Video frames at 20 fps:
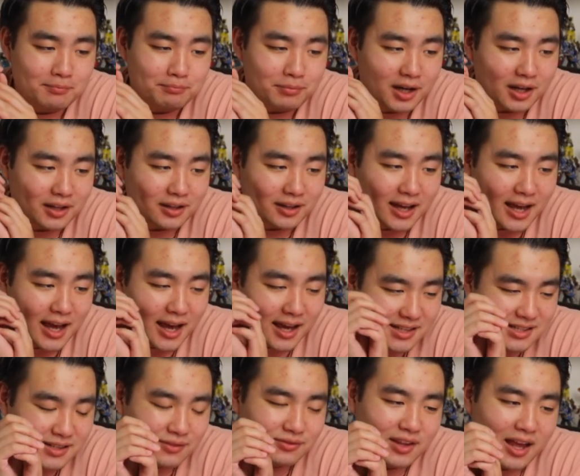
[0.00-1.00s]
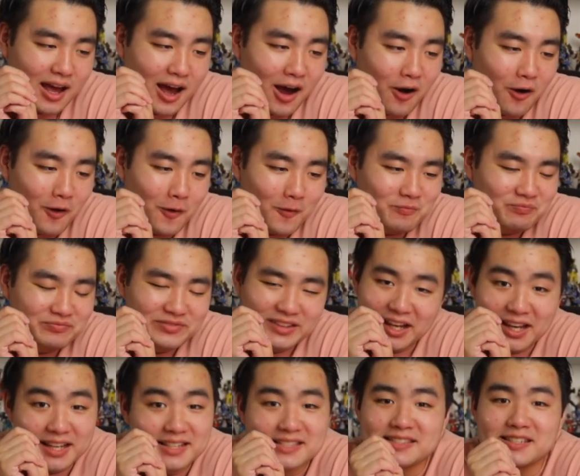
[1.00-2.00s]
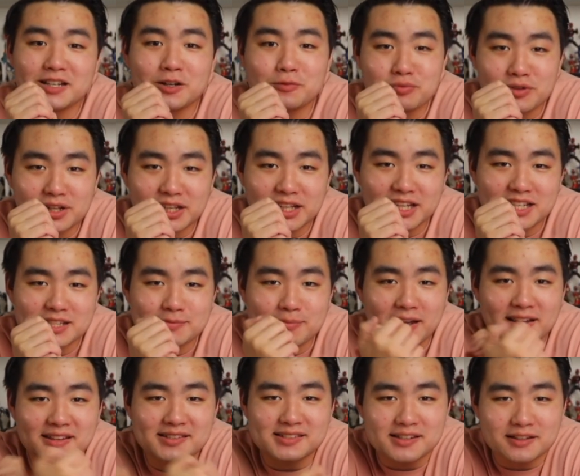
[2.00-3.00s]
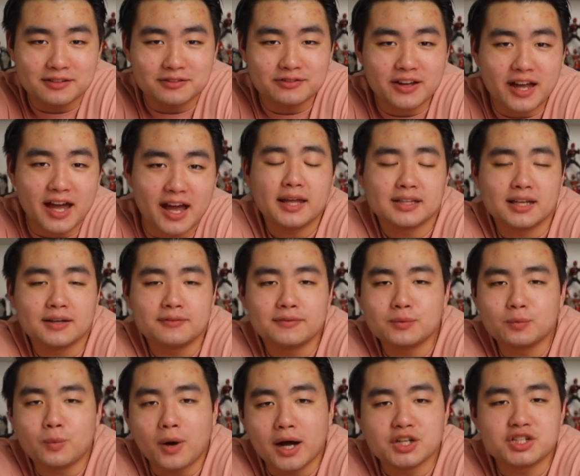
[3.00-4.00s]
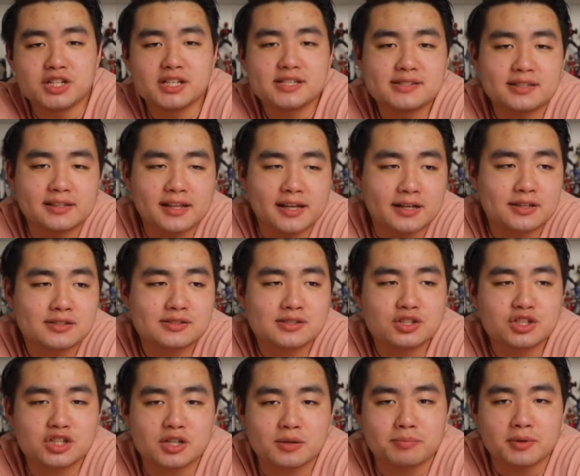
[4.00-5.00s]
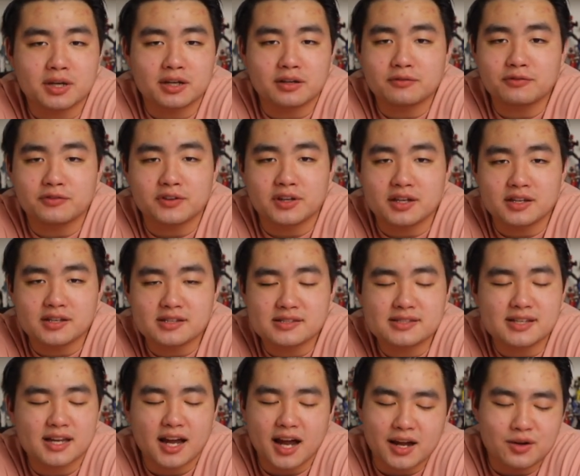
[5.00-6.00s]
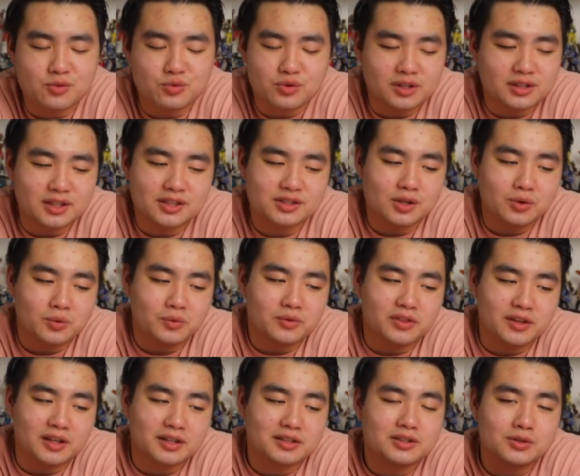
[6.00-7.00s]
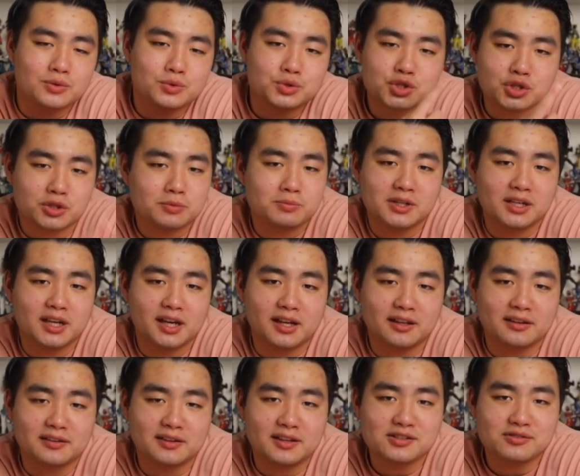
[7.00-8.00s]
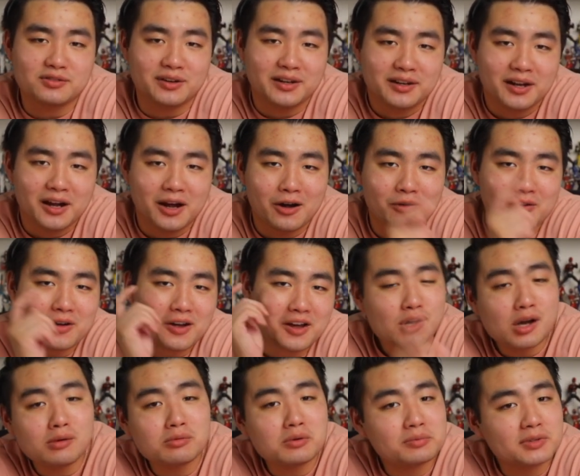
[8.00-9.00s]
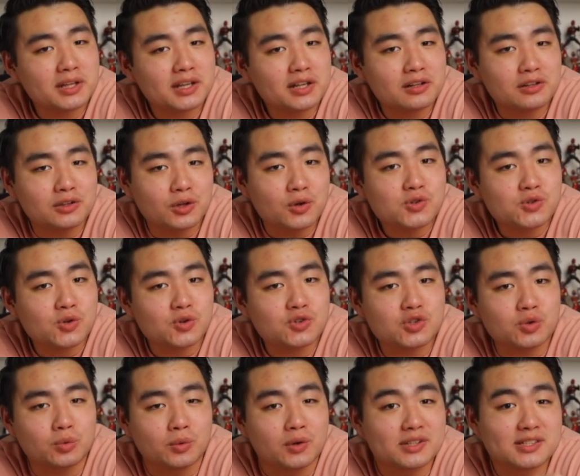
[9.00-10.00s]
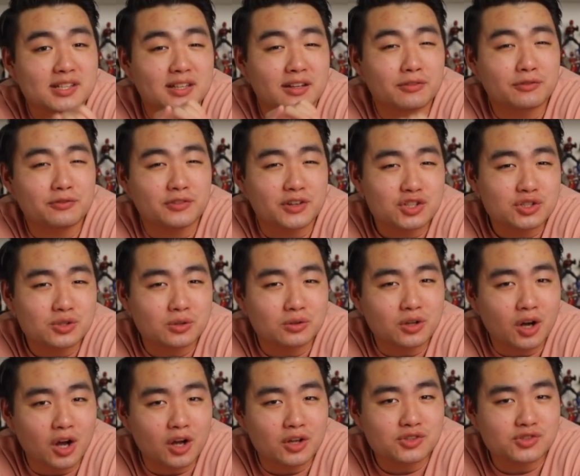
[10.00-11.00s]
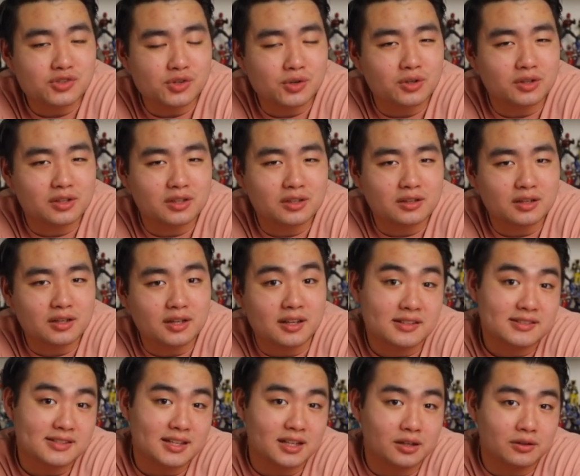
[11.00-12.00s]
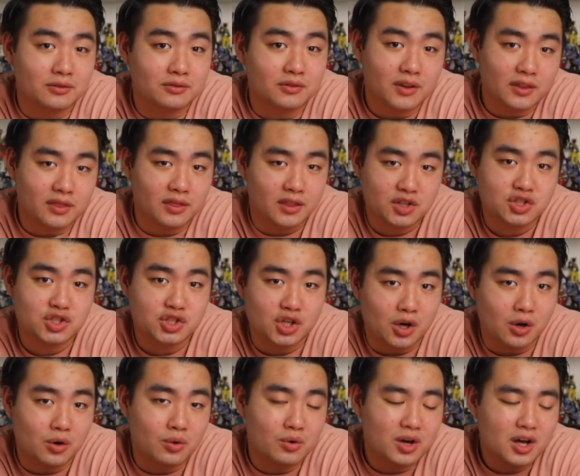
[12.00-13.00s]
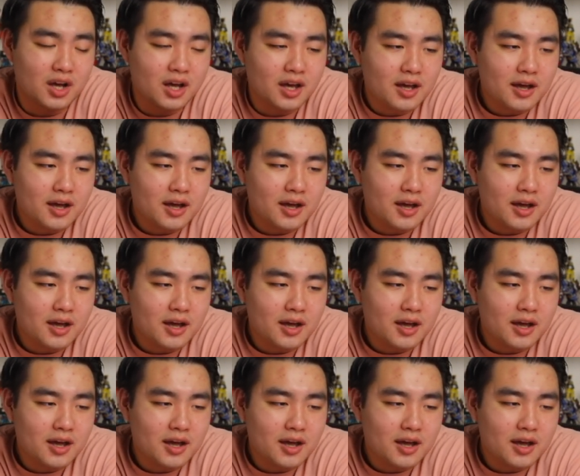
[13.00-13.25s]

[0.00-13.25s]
But as of now, it's still pretty expensive. And given YG Select's shipping fees, I really don't think you should be getting this right now. Probably closer towards an official concert instead of the show.